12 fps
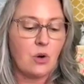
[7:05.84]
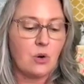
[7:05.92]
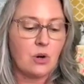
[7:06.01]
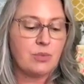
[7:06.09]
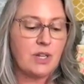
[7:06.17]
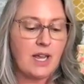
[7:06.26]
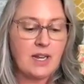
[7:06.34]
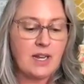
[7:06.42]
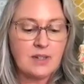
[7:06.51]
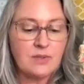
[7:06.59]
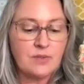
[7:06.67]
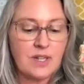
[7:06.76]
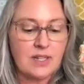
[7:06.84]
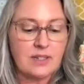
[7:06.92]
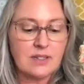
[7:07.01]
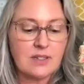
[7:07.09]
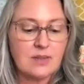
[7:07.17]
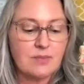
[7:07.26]
or planning an
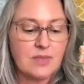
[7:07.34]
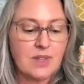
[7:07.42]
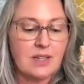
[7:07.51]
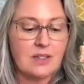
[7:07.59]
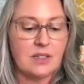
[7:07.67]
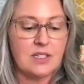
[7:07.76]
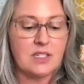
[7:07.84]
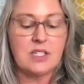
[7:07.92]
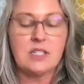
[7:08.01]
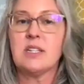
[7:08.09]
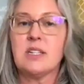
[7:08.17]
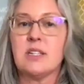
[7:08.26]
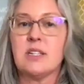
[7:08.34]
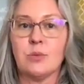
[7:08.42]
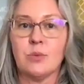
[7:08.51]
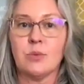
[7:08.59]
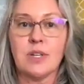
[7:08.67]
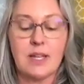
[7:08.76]
event and the logistics
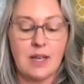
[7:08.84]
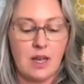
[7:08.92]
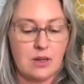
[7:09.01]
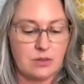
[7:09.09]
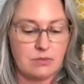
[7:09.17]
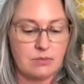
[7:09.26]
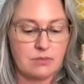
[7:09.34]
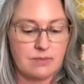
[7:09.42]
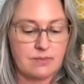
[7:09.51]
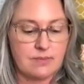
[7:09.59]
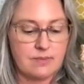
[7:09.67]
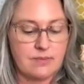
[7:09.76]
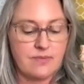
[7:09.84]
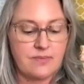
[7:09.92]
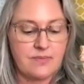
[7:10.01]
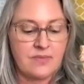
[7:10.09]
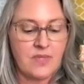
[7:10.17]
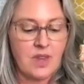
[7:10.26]
aren't working out?
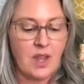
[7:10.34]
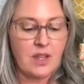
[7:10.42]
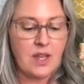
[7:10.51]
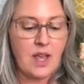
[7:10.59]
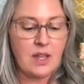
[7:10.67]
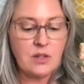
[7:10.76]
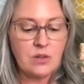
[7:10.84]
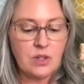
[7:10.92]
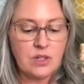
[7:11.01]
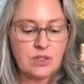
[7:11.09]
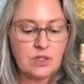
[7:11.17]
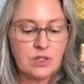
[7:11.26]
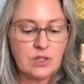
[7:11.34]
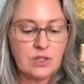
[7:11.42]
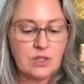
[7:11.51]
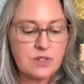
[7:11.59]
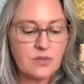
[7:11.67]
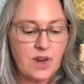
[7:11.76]
Can you look at the
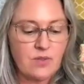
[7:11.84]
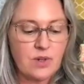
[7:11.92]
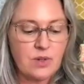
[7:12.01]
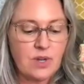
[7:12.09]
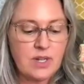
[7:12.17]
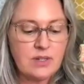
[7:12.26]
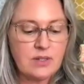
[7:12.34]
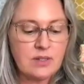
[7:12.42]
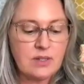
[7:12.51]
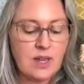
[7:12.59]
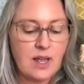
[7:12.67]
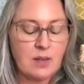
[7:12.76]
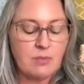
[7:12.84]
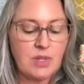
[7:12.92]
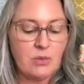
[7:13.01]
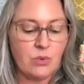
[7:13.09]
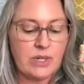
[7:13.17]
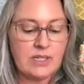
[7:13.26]
goals of everyone and
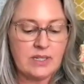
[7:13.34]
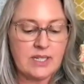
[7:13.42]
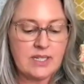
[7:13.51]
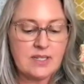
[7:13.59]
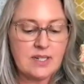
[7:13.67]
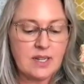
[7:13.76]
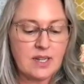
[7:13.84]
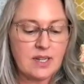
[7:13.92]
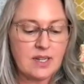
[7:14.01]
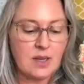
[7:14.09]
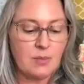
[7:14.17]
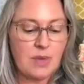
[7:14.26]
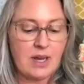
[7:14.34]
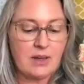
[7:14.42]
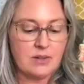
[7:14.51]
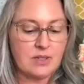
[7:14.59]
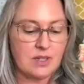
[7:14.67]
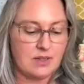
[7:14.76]
be realistic
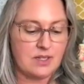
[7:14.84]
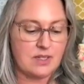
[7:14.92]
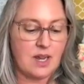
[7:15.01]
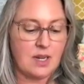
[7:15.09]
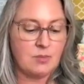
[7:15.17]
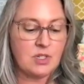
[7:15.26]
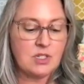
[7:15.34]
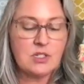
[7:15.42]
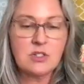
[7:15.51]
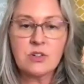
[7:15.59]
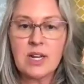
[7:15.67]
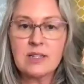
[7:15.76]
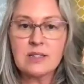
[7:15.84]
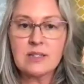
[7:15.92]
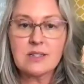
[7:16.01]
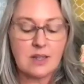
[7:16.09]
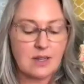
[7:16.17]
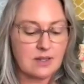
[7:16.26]
about the time
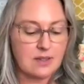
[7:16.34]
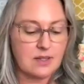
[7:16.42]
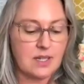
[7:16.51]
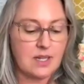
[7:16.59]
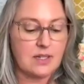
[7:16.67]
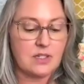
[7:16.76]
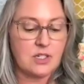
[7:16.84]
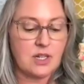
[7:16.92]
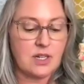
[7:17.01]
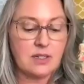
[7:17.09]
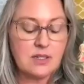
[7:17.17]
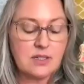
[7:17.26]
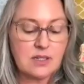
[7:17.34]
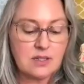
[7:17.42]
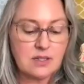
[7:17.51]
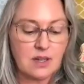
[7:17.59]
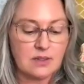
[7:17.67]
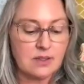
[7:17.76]
constraints, the agendas
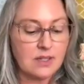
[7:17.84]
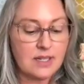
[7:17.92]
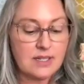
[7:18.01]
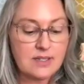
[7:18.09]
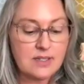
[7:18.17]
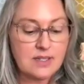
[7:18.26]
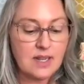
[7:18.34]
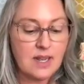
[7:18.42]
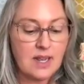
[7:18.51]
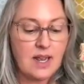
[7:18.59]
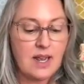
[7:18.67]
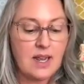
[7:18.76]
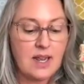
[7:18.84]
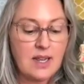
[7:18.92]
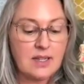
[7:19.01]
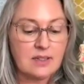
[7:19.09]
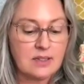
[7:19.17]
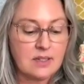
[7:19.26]
on the list,
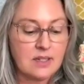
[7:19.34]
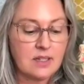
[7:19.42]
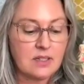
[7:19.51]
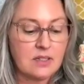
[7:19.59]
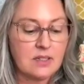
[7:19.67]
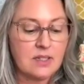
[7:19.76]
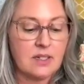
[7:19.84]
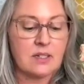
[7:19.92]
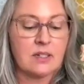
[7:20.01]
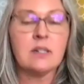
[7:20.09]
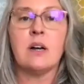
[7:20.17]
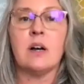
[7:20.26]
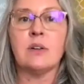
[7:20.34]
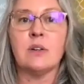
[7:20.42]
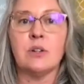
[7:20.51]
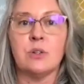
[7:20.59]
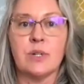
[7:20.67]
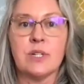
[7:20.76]
and get clear on
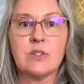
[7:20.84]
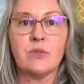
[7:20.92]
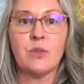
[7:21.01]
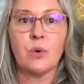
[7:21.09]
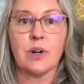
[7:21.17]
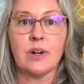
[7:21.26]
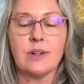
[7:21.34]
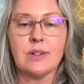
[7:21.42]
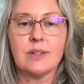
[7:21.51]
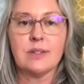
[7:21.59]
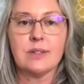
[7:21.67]
who it's for?